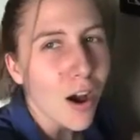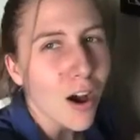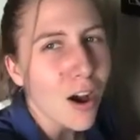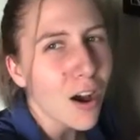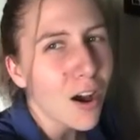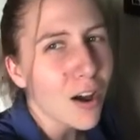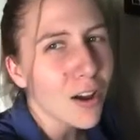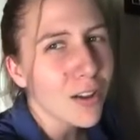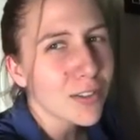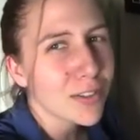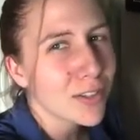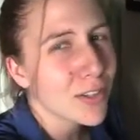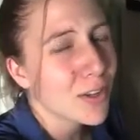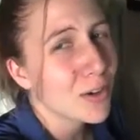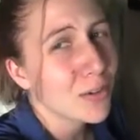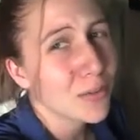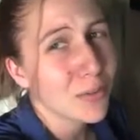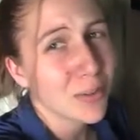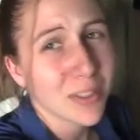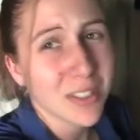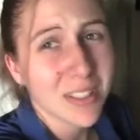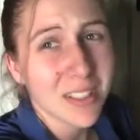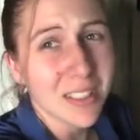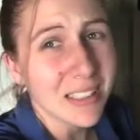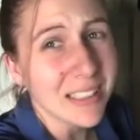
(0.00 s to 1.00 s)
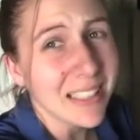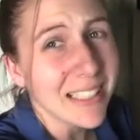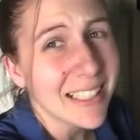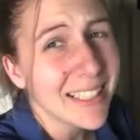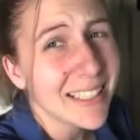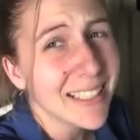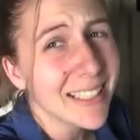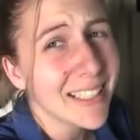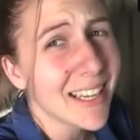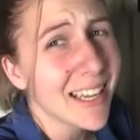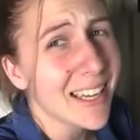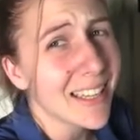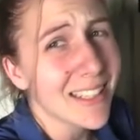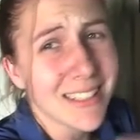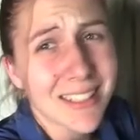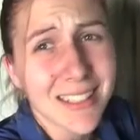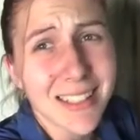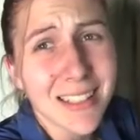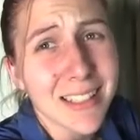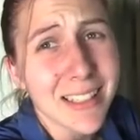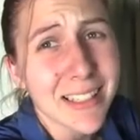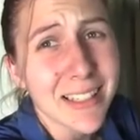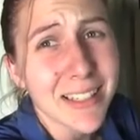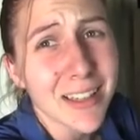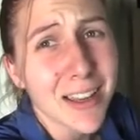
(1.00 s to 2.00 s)
Also, Selene and
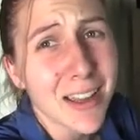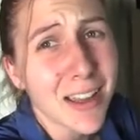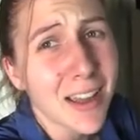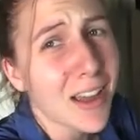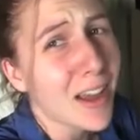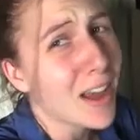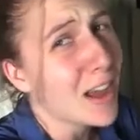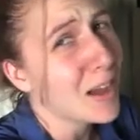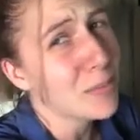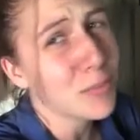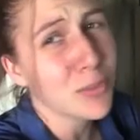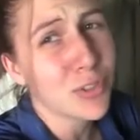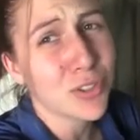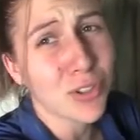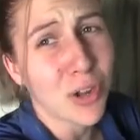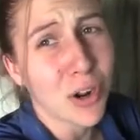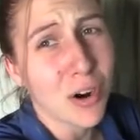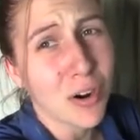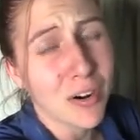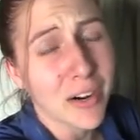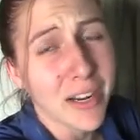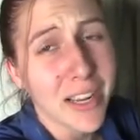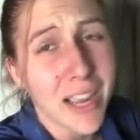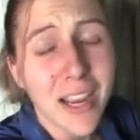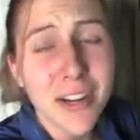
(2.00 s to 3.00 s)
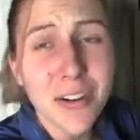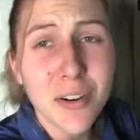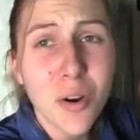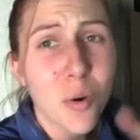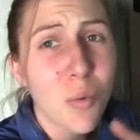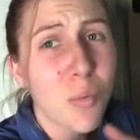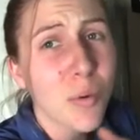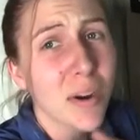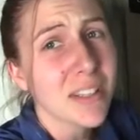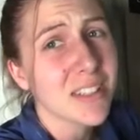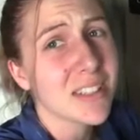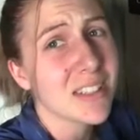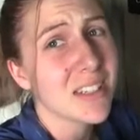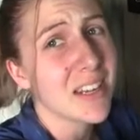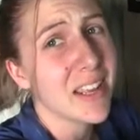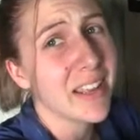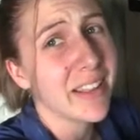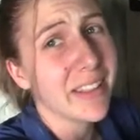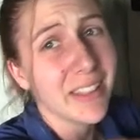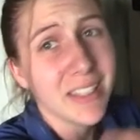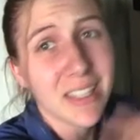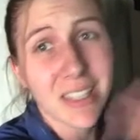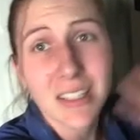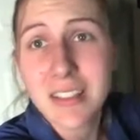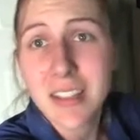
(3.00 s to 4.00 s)
Celaena, I'm sorry. I know one's an
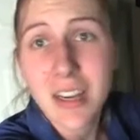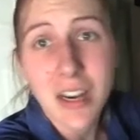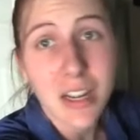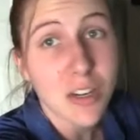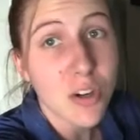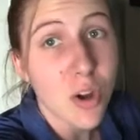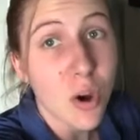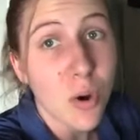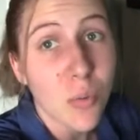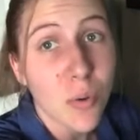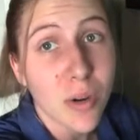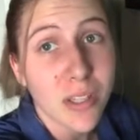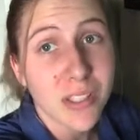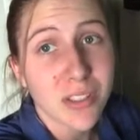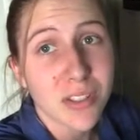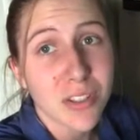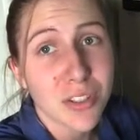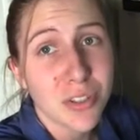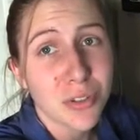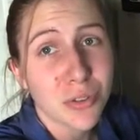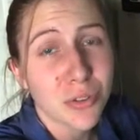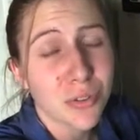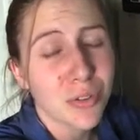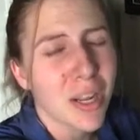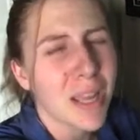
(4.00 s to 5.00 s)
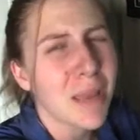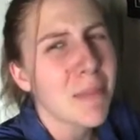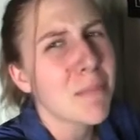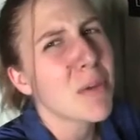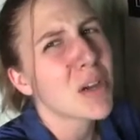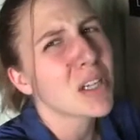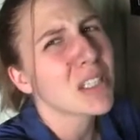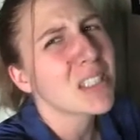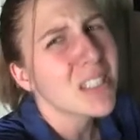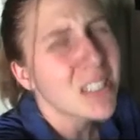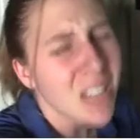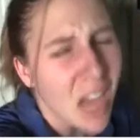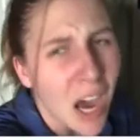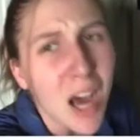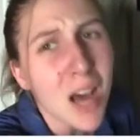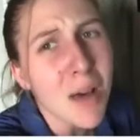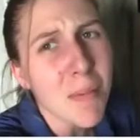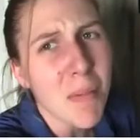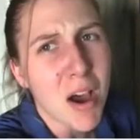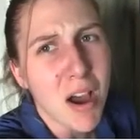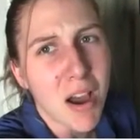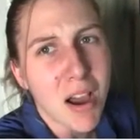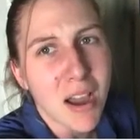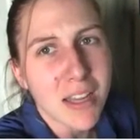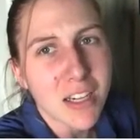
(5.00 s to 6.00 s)
alias and I know one's the true name, but
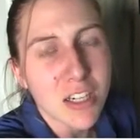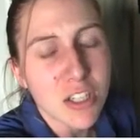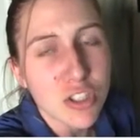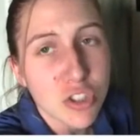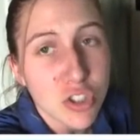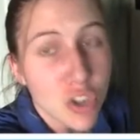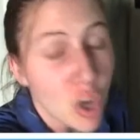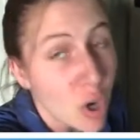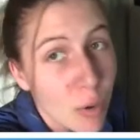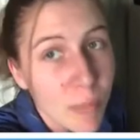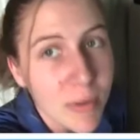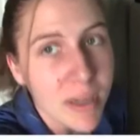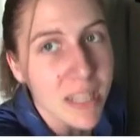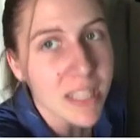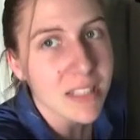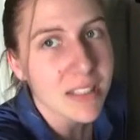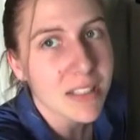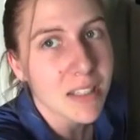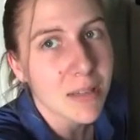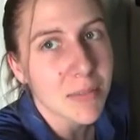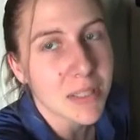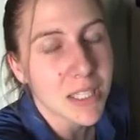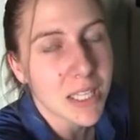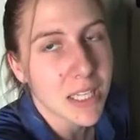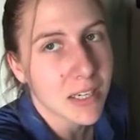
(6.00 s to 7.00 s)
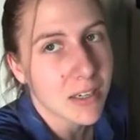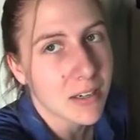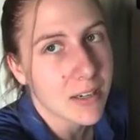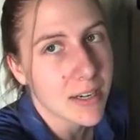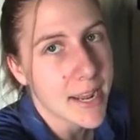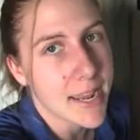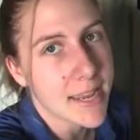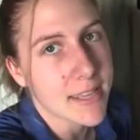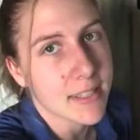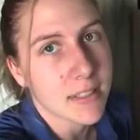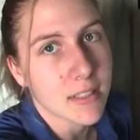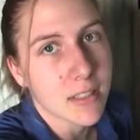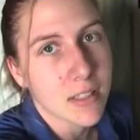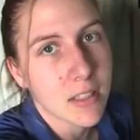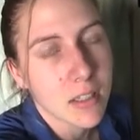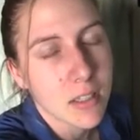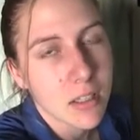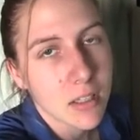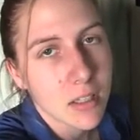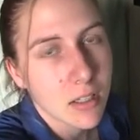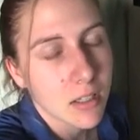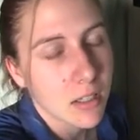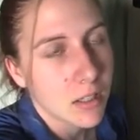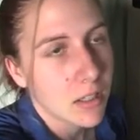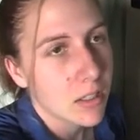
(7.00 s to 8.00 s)
come on! There's too many similarities.
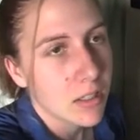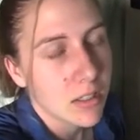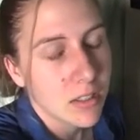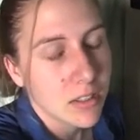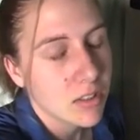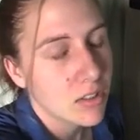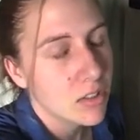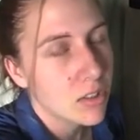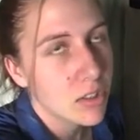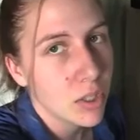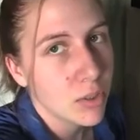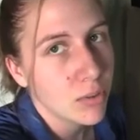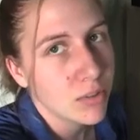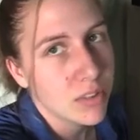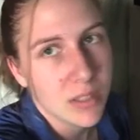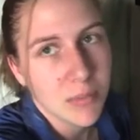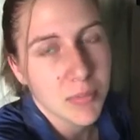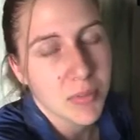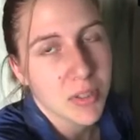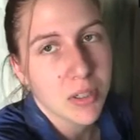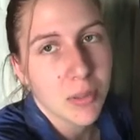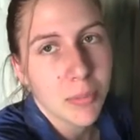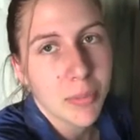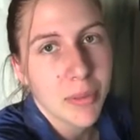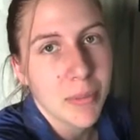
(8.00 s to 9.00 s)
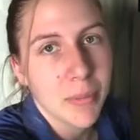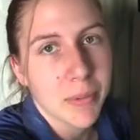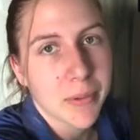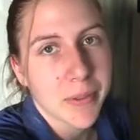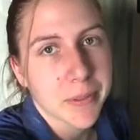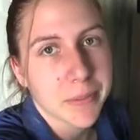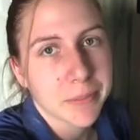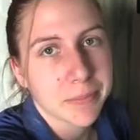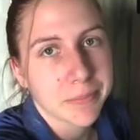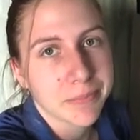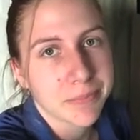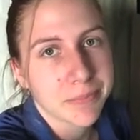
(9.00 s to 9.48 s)
It's too similar, people.